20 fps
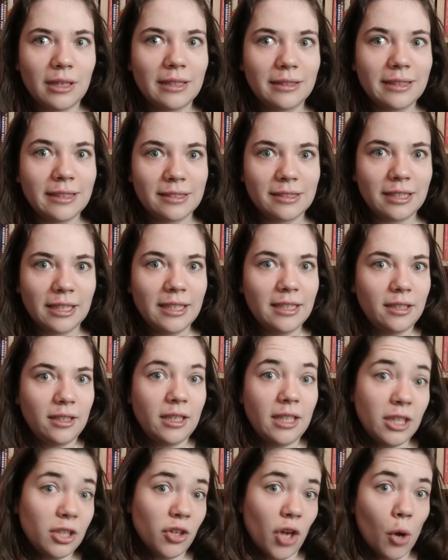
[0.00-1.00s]
at least
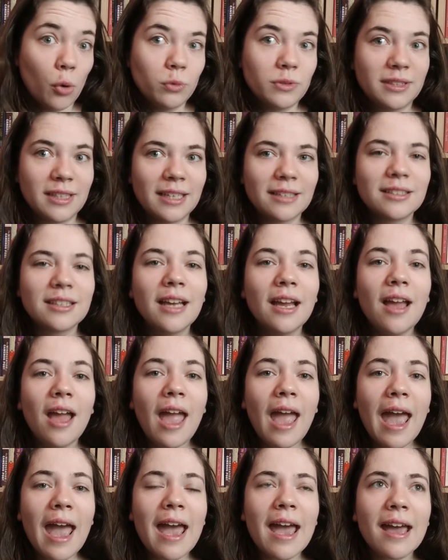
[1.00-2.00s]
he knows it,
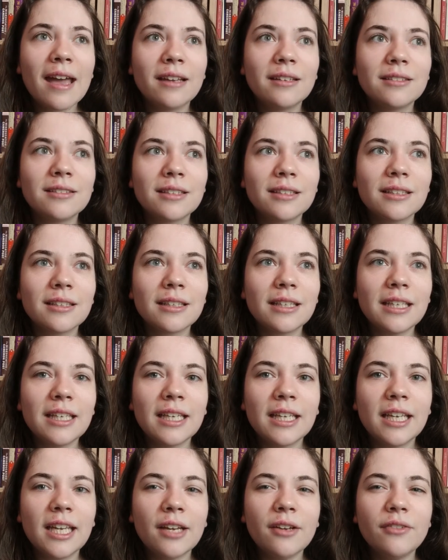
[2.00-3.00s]
and
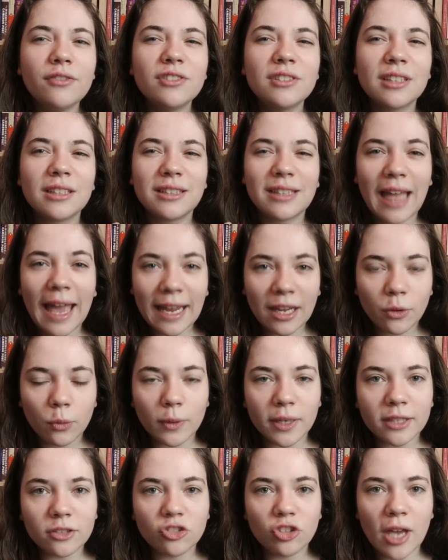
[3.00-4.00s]
he gives
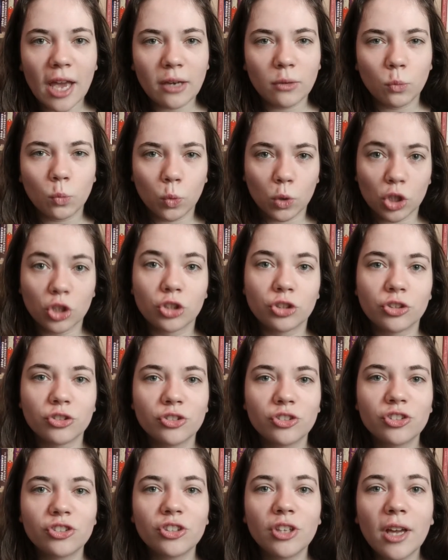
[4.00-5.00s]
language and
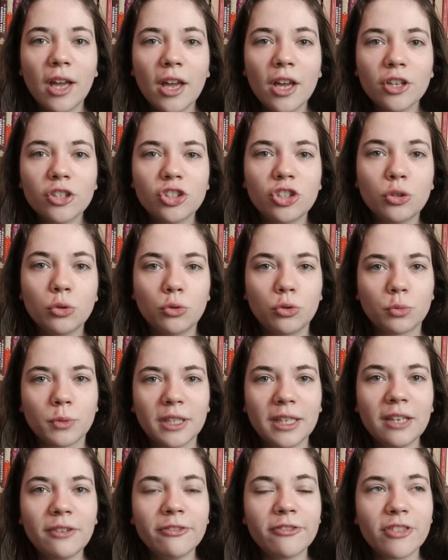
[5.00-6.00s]
words to
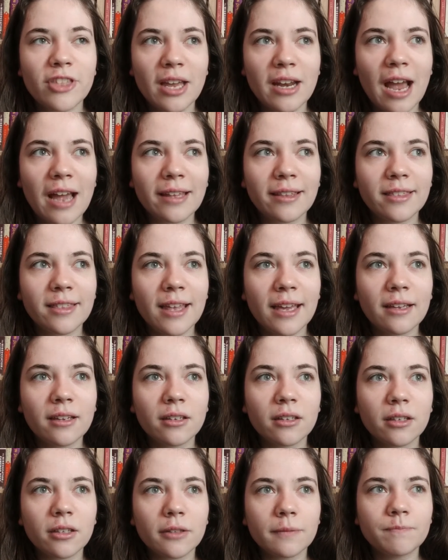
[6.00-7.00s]
grief that I
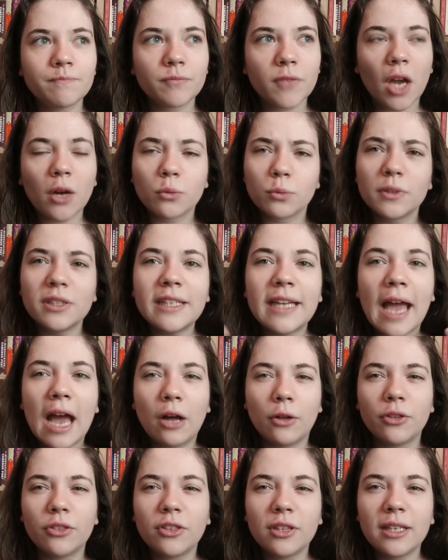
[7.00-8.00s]
think are really
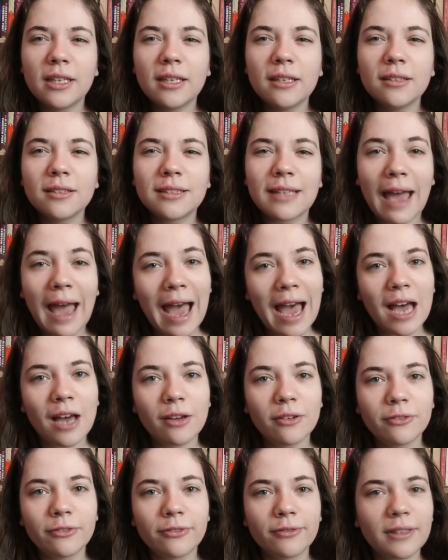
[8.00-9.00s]
healthy to
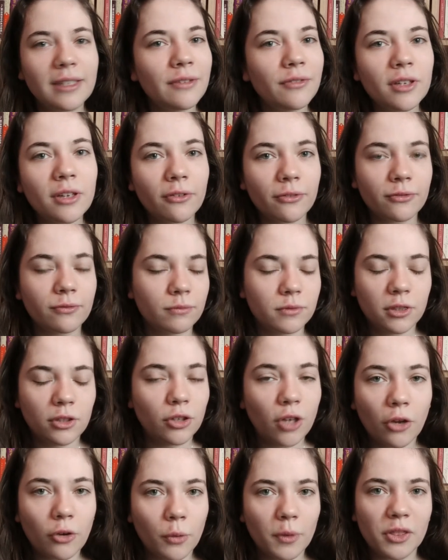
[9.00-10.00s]
have, even if
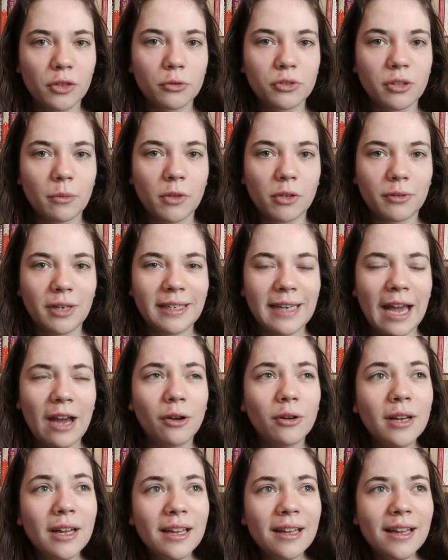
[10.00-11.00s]
you're not going through something right
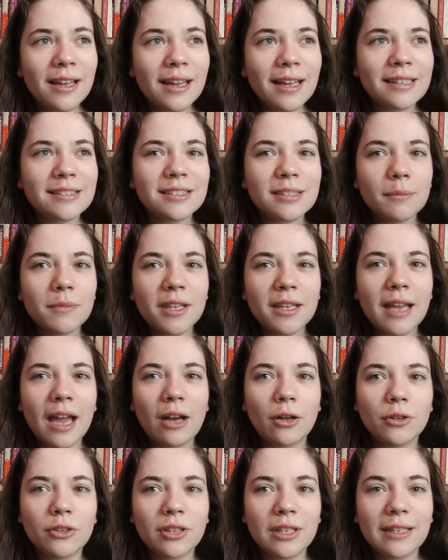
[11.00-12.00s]
now. It's something
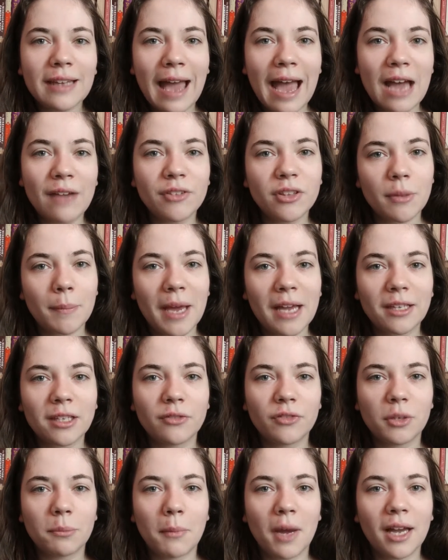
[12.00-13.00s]
healthy to have in the
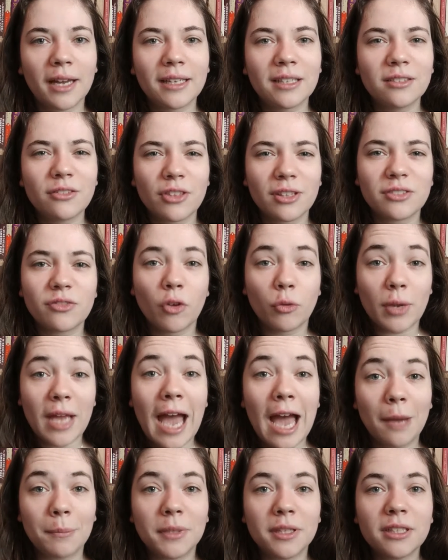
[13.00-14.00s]
back of your mind, this
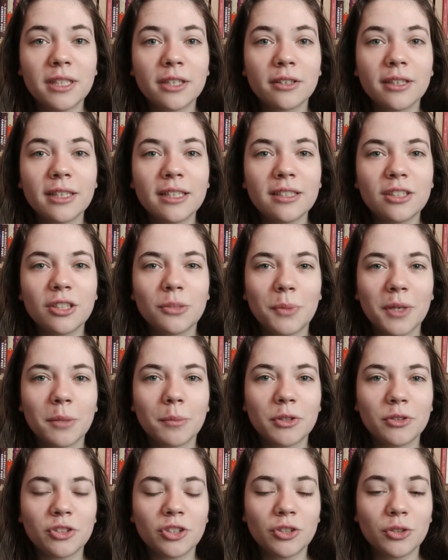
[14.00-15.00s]
vocabulary to be
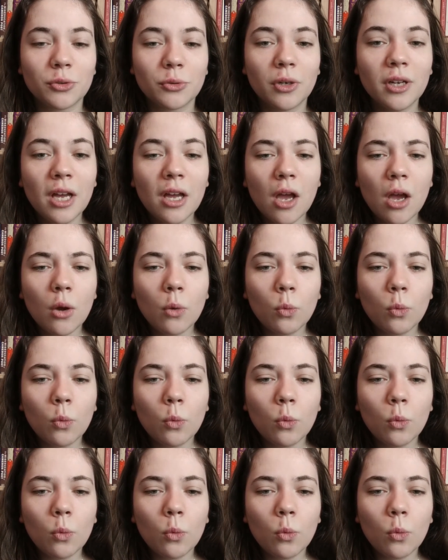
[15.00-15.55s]
able to